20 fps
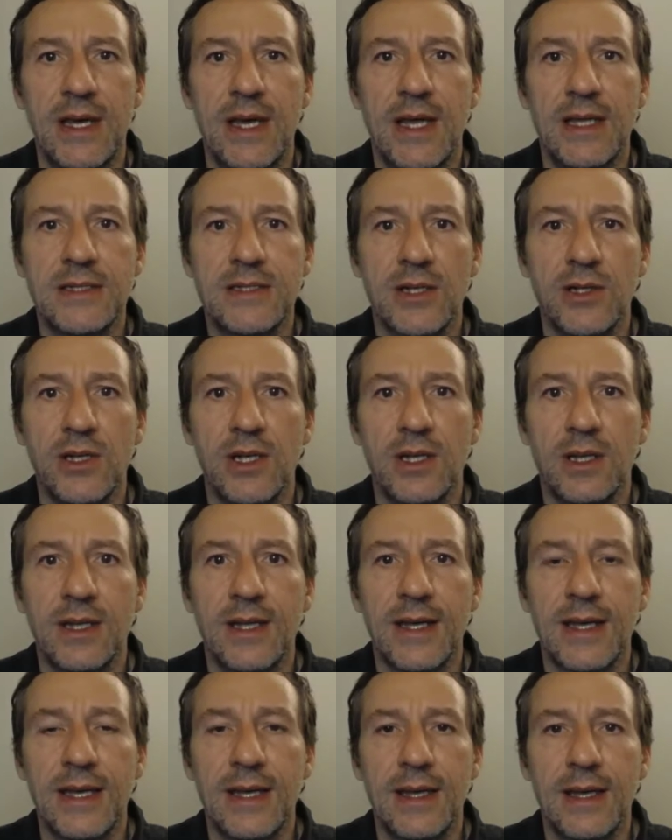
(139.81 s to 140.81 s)
And so you
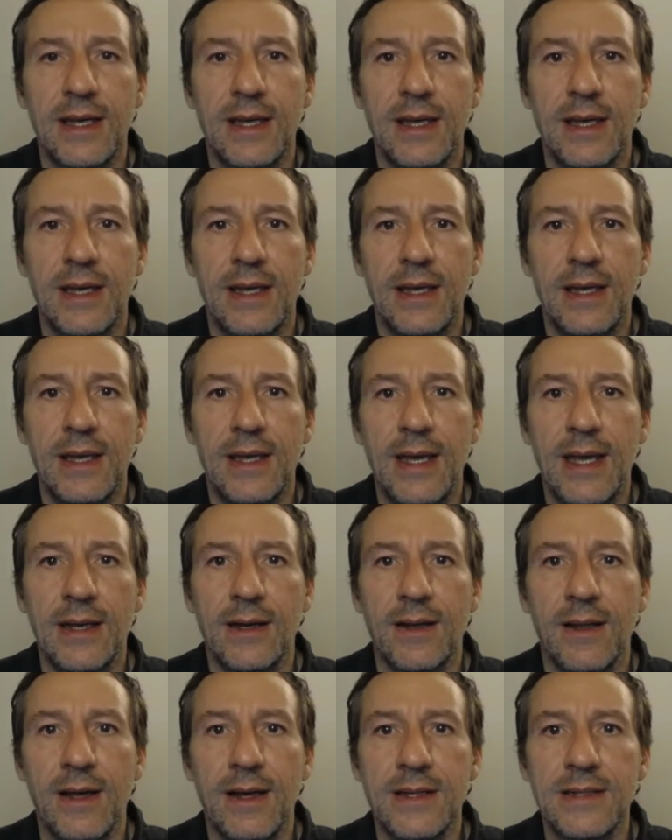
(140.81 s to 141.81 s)
click
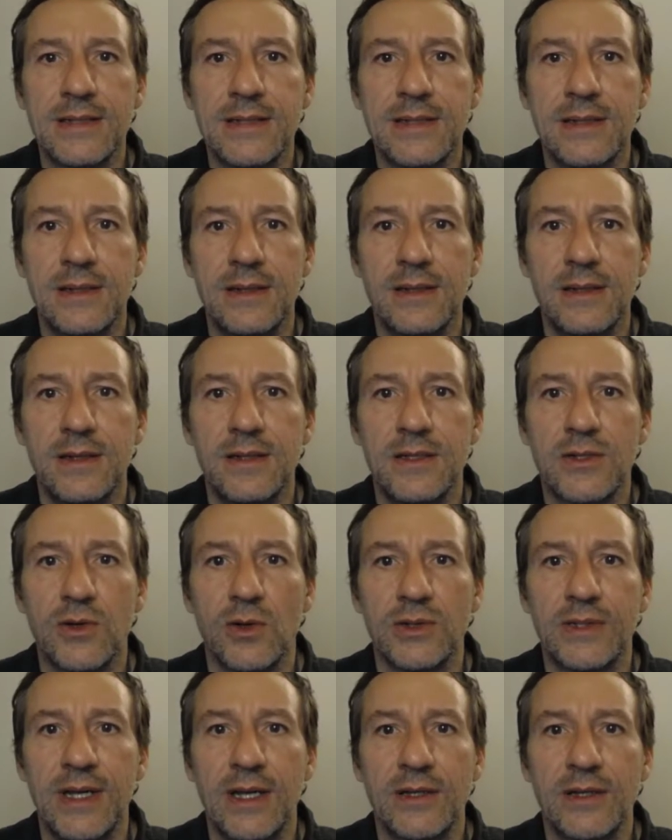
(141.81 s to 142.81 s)
Analyze. You
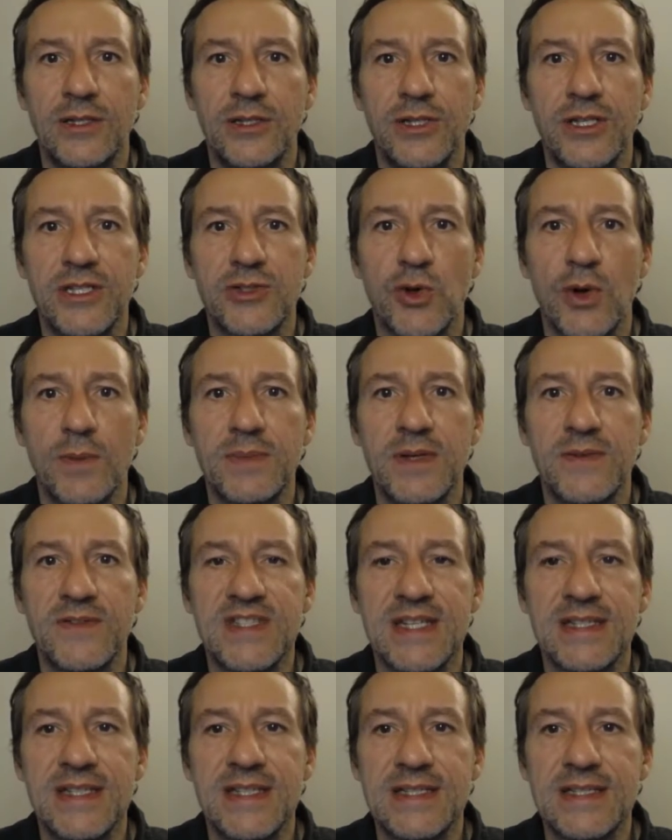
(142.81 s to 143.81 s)
scroll down to descriptive
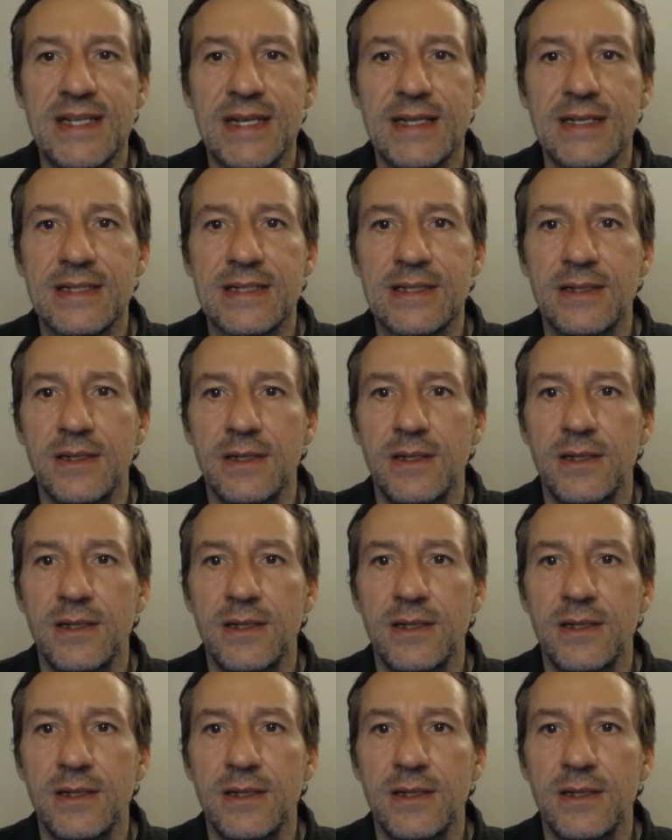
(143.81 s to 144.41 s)
statistics.